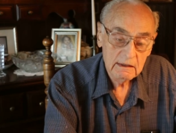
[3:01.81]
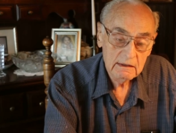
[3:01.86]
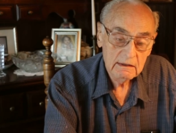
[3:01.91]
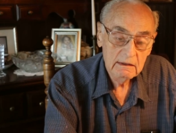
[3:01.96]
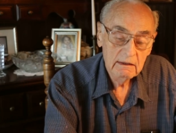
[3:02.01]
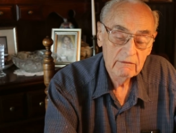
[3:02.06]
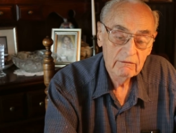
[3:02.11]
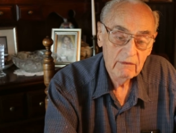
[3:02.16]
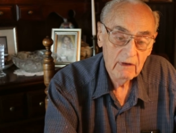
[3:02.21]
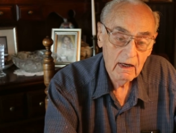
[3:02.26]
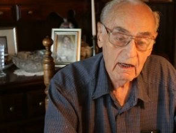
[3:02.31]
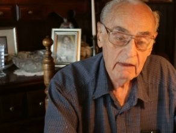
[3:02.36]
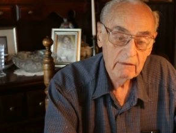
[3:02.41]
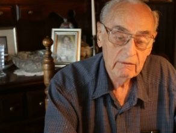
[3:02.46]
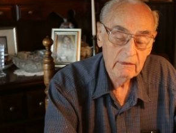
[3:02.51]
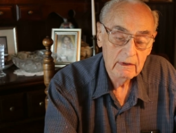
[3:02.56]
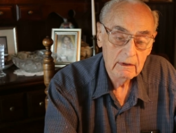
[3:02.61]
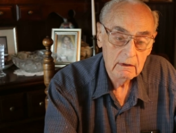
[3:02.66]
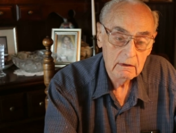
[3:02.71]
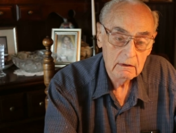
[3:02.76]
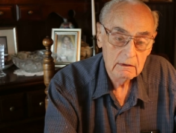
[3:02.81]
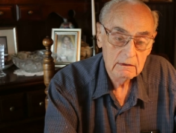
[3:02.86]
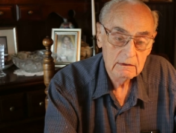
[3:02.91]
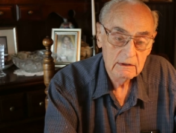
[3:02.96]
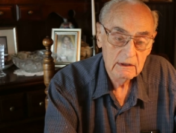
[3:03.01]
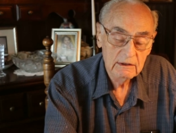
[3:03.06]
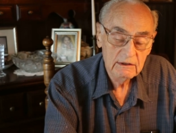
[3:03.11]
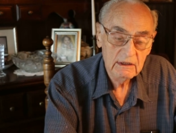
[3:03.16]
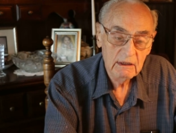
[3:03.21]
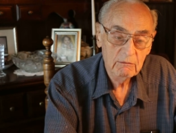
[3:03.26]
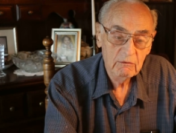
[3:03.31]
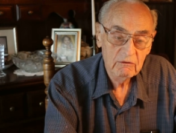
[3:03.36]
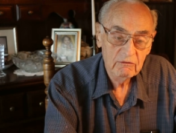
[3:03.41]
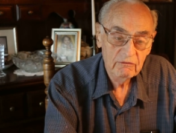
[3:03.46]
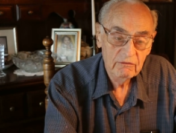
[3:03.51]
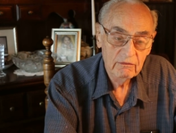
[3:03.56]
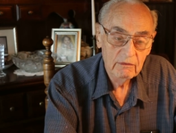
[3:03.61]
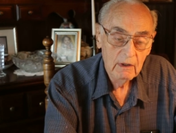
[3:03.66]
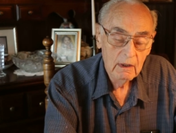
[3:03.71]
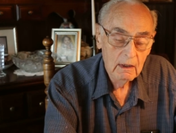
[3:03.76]
65 years. Yeah.
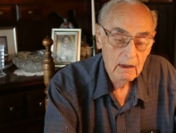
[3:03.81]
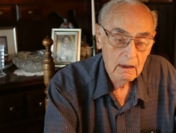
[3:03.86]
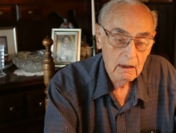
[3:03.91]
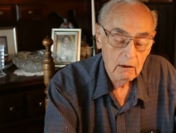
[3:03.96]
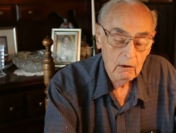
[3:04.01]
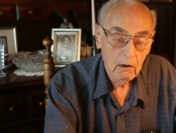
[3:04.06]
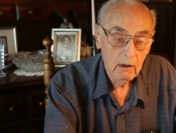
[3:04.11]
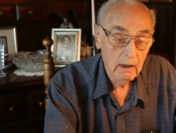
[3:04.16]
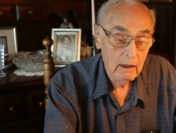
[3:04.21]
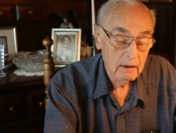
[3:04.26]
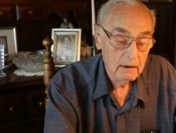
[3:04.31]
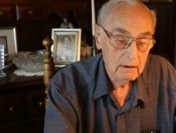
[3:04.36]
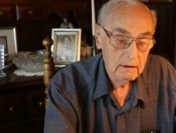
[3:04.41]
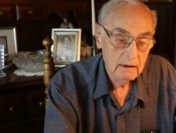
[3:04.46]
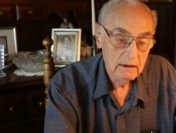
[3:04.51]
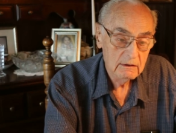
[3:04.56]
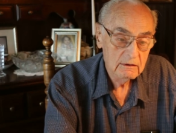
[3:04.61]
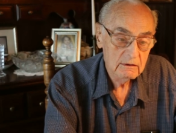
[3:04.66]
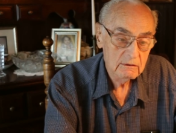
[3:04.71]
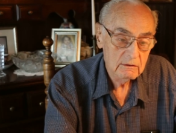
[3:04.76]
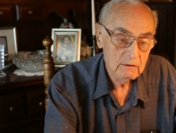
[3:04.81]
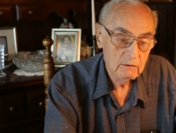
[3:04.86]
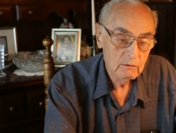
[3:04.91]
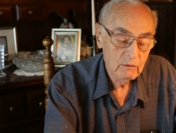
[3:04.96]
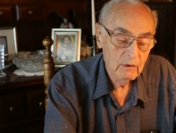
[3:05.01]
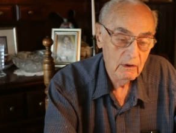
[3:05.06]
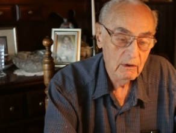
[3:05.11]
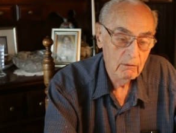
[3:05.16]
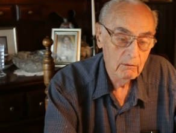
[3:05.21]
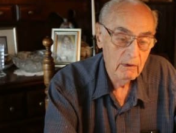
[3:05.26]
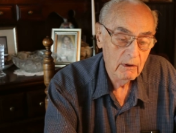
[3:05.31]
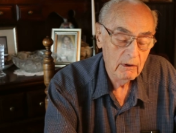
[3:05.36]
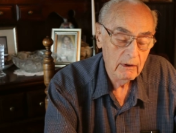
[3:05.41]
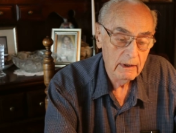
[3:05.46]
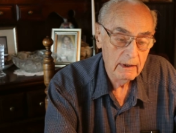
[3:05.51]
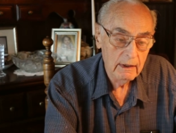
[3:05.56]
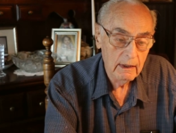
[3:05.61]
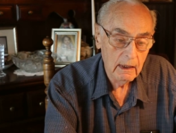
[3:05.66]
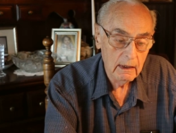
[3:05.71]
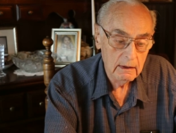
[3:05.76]
December, uh, this, we were
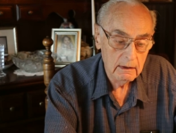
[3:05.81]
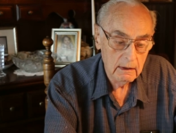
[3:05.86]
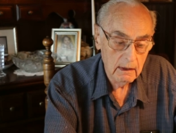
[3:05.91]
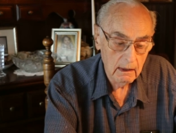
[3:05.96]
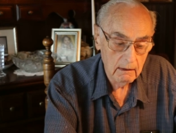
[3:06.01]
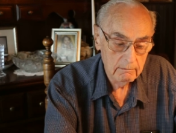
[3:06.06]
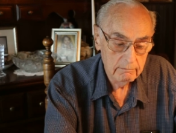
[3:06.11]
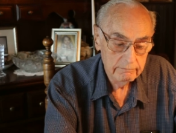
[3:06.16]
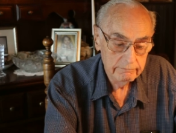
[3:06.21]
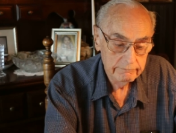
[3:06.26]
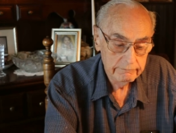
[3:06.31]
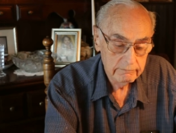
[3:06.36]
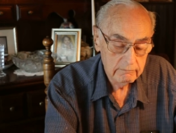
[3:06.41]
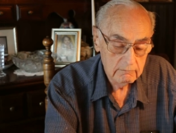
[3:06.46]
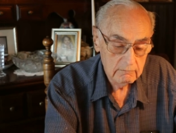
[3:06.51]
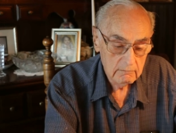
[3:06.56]
married on,